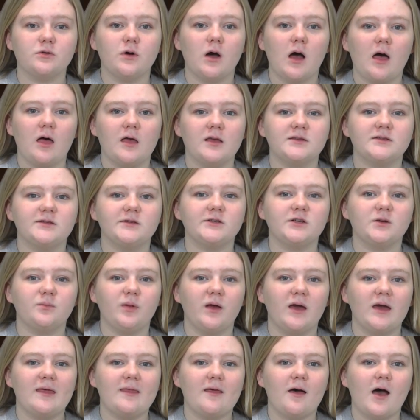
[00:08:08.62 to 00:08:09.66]
Hollister to
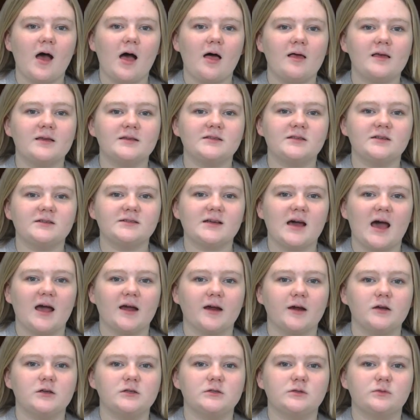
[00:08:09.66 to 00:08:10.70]
play the Hollister
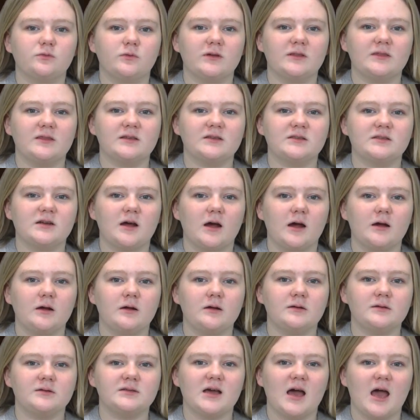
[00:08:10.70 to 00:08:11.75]
Tigers with a
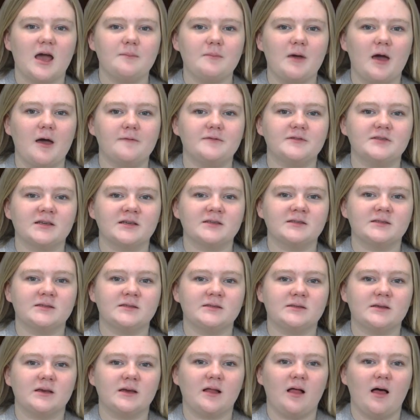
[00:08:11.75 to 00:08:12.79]
start time of
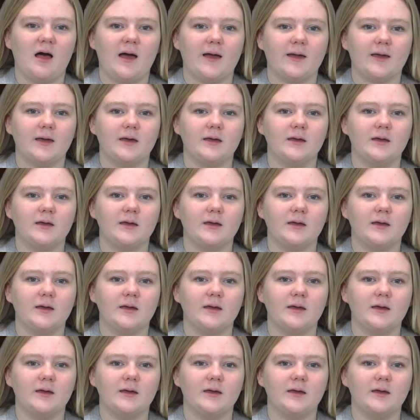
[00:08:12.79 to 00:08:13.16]
6 o'clock.